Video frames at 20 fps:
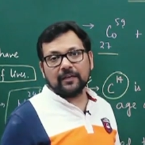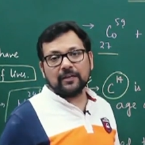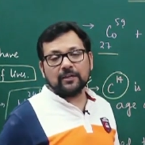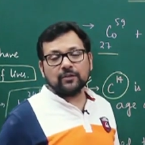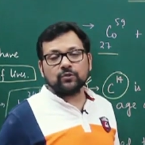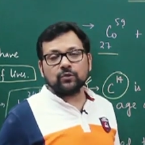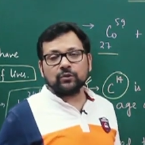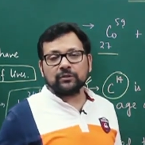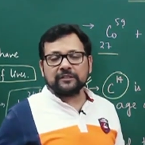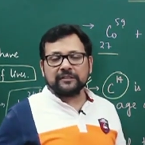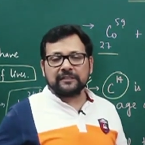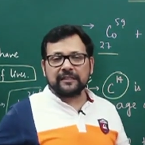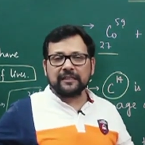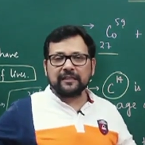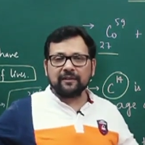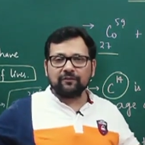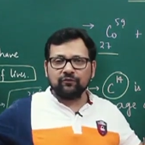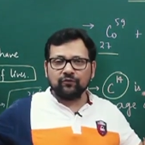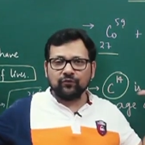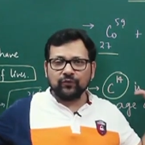So see
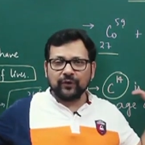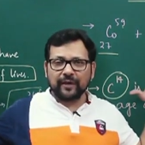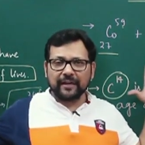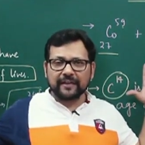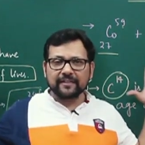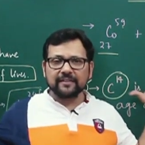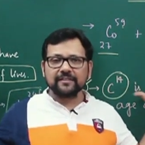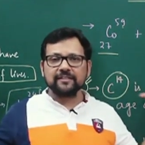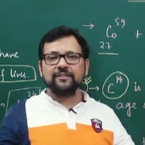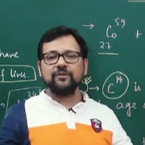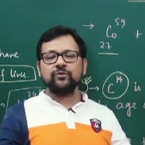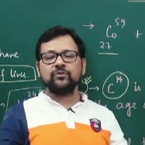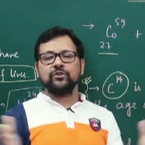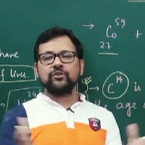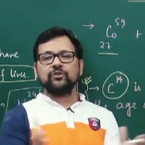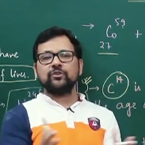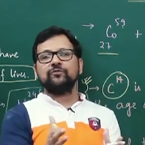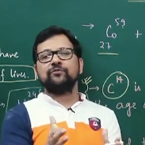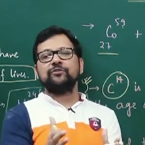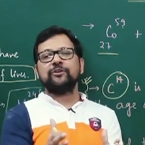the various
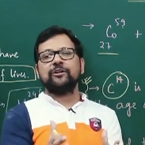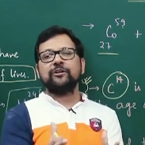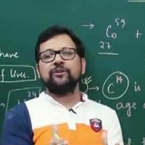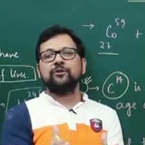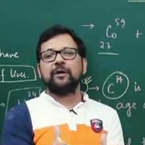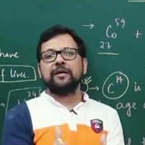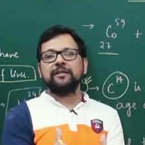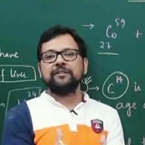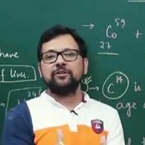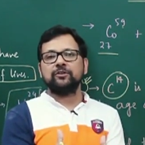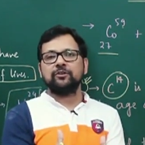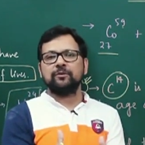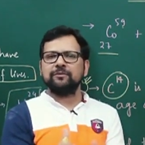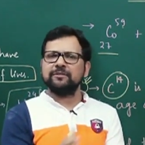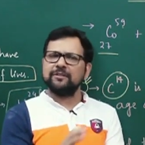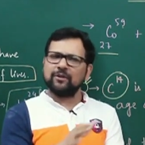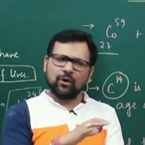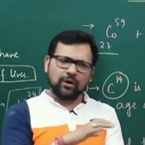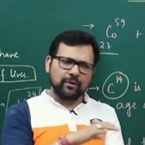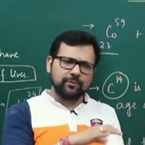uses of
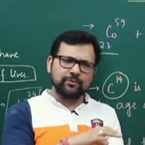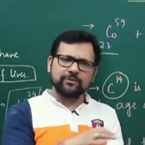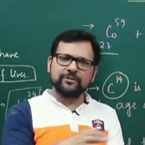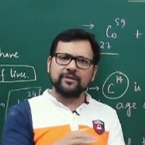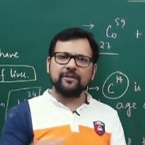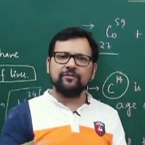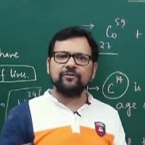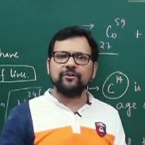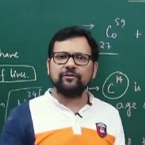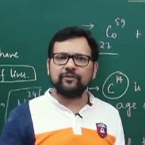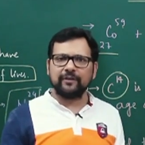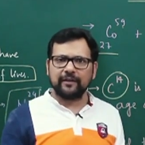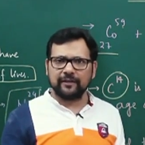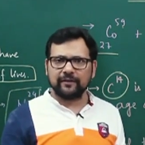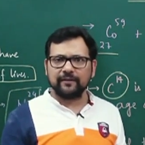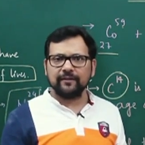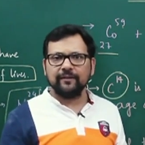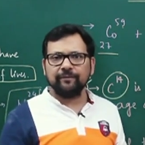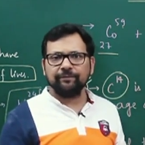radioisotopes almost everywhere.